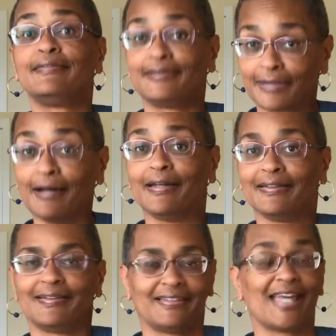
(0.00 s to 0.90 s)
done.
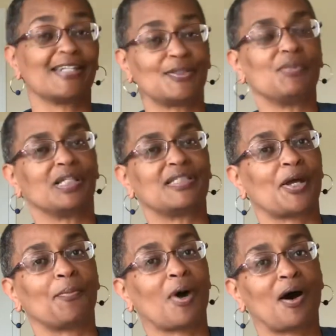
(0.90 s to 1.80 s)
That is a
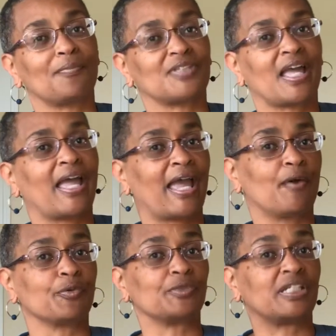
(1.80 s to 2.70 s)
military mom's
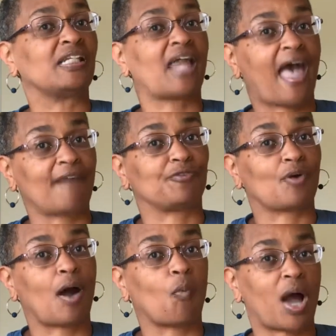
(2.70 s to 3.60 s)
hair routine
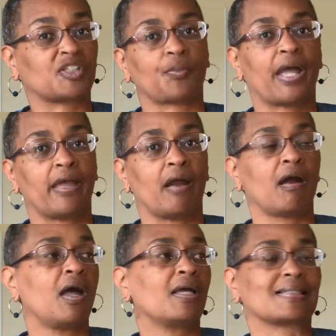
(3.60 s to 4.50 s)
after I wash my
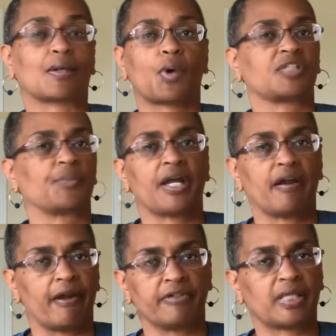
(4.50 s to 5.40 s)
hair, because I wash my
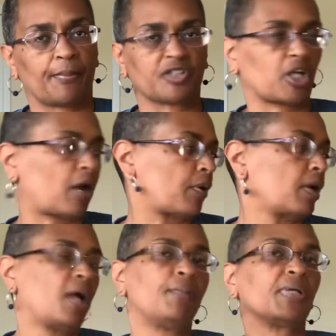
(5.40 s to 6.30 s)
hair every time I shower,
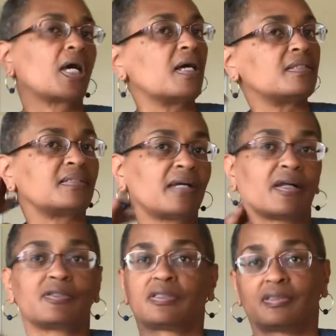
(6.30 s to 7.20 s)
because
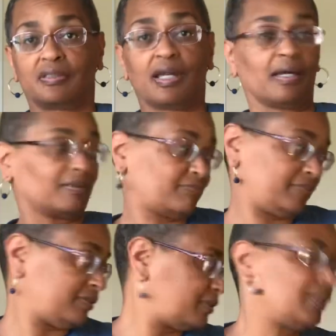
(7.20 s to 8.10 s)
there's, yeah,
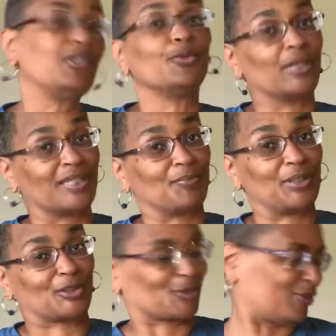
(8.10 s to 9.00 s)
you get the
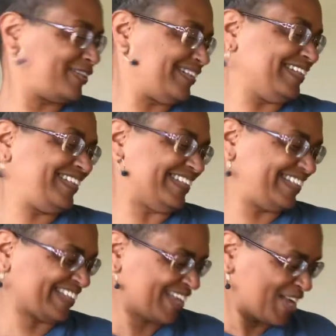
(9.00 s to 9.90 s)
picture.
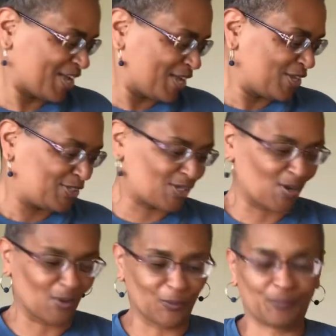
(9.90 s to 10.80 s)

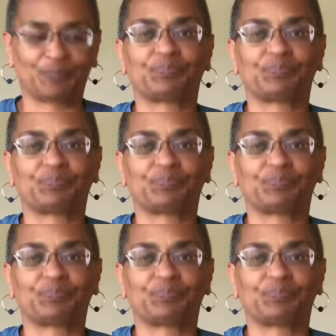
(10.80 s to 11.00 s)
So